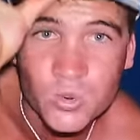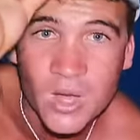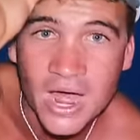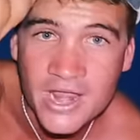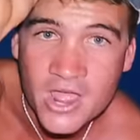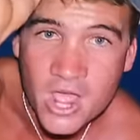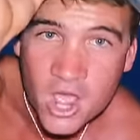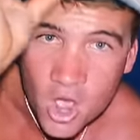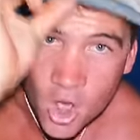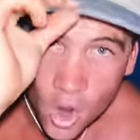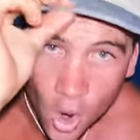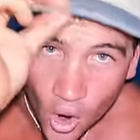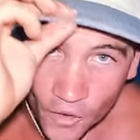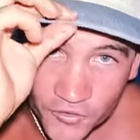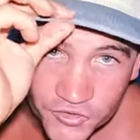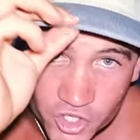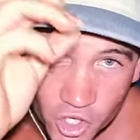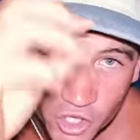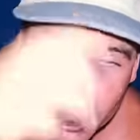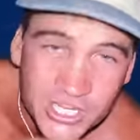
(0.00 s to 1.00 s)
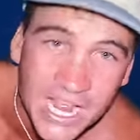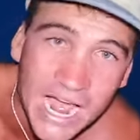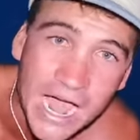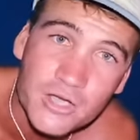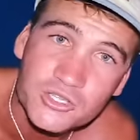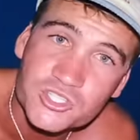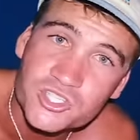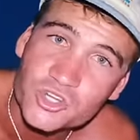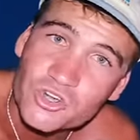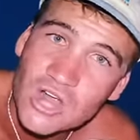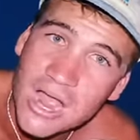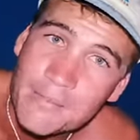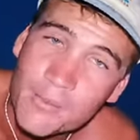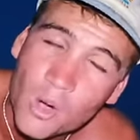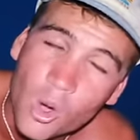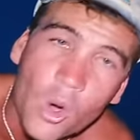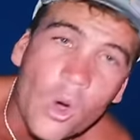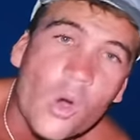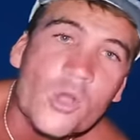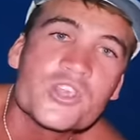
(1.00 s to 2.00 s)
one. Offshore Tales to grab
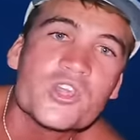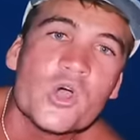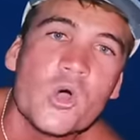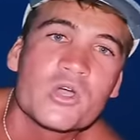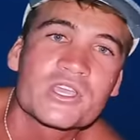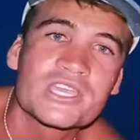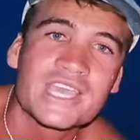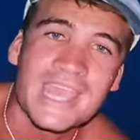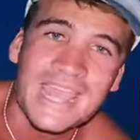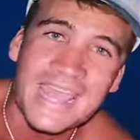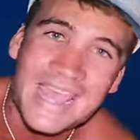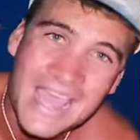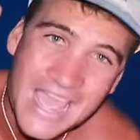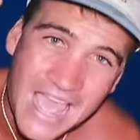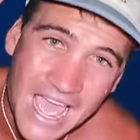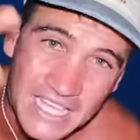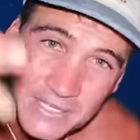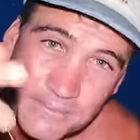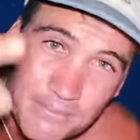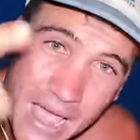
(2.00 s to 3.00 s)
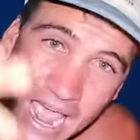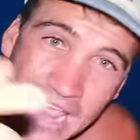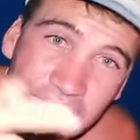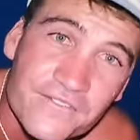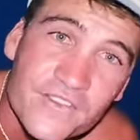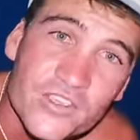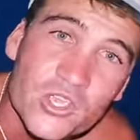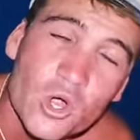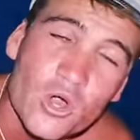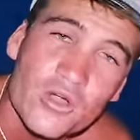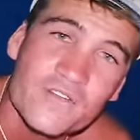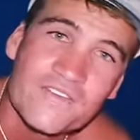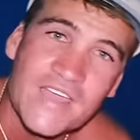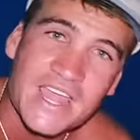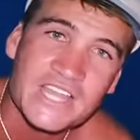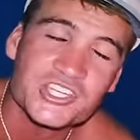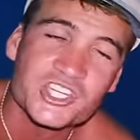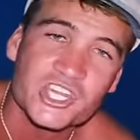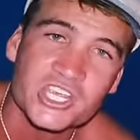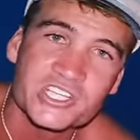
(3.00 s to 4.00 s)
all your gear. It's made for your
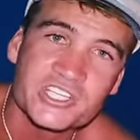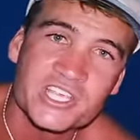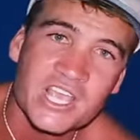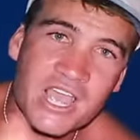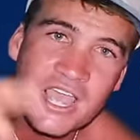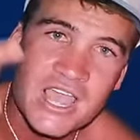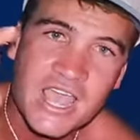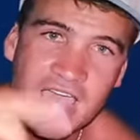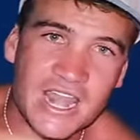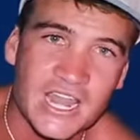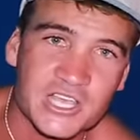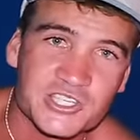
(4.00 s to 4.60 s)
adventures, and I'll